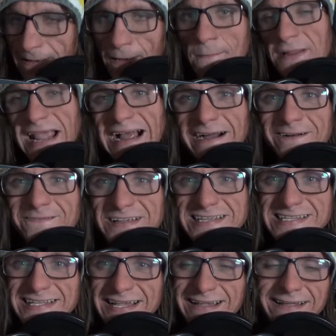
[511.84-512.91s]
but yeah,
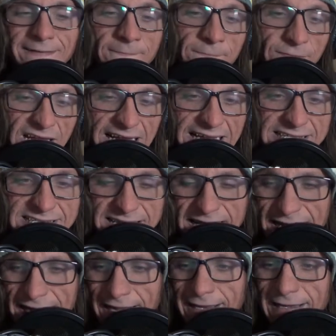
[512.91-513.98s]
obviously it gets
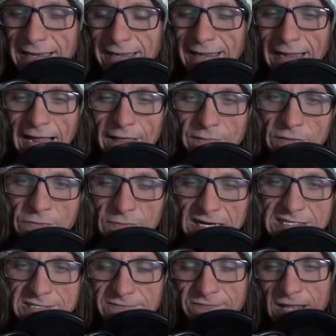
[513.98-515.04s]
taken, and then the
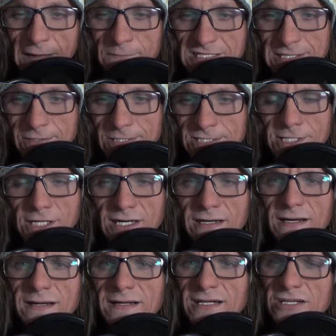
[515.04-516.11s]
rest of the episode is
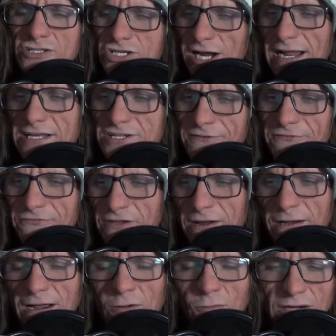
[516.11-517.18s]
her trying to
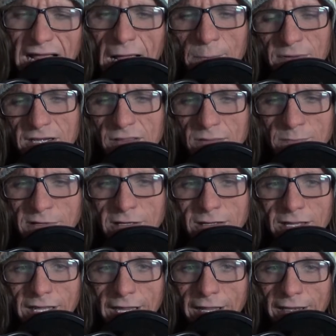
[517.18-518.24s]
figure out what happened to the
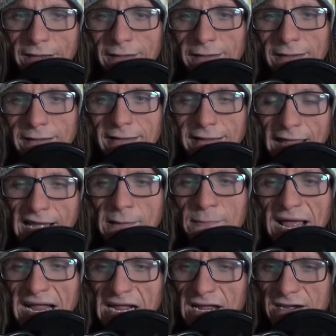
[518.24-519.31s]
book and get it
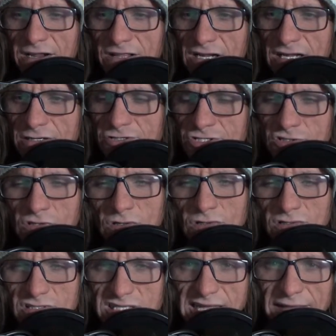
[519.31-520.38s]
back under the
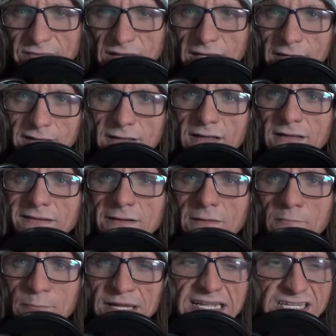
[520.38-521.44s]
control to get the
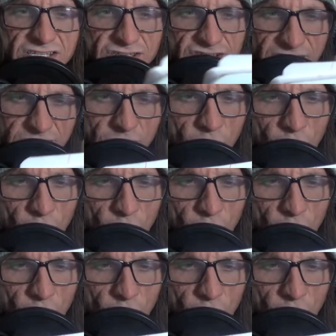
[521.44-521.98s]
beasts and